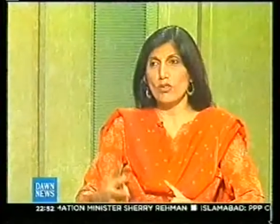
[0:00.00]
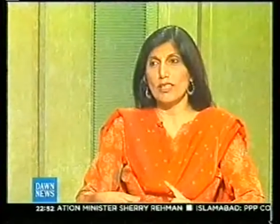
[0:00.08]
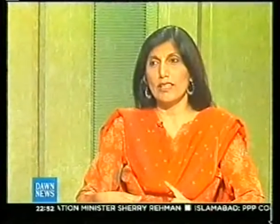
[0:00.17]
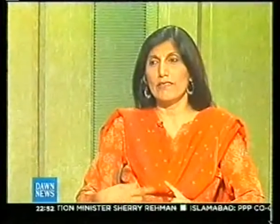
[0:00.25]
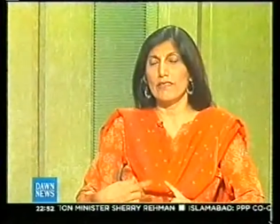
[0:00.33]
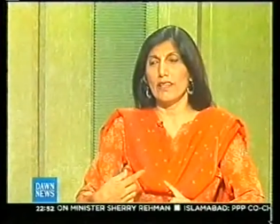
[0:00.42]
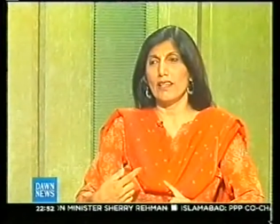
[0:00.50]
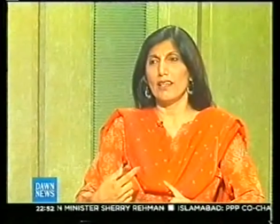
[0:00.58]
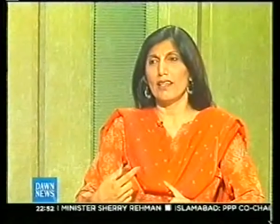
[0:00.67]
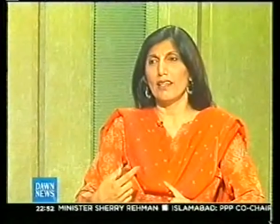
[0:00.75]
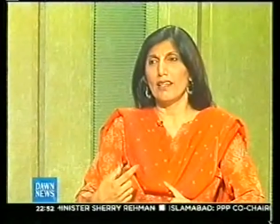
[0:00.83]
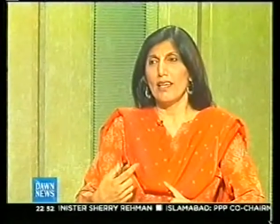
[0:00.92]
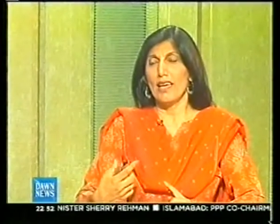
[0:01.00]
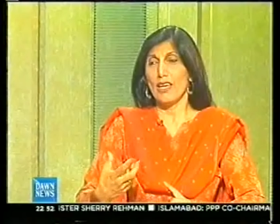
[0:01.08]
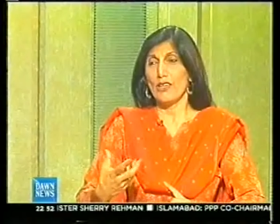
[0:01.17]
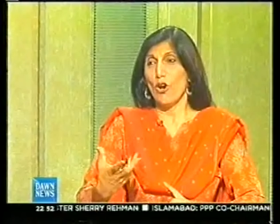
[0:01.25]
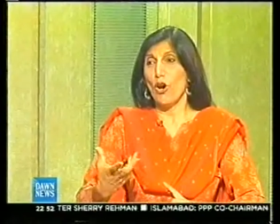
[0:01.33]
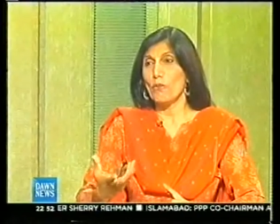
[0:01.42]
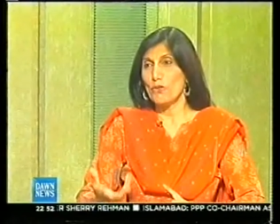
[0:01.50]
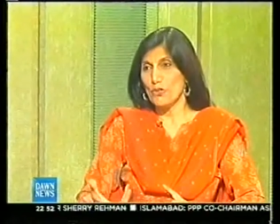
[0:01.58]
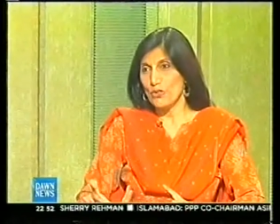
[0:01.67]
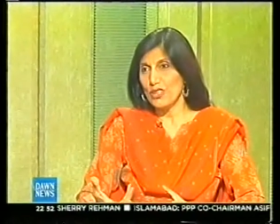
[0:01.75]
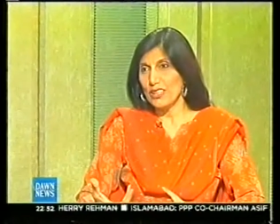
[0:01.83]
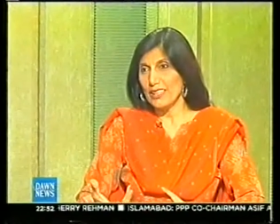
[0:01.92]
give an
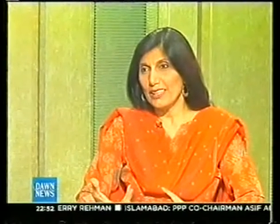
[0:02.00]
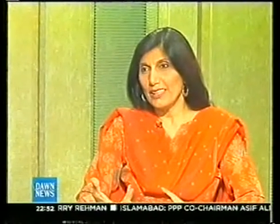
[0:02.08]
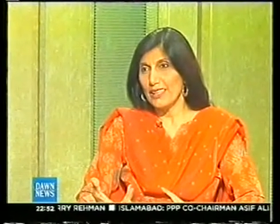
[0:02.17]
opportunity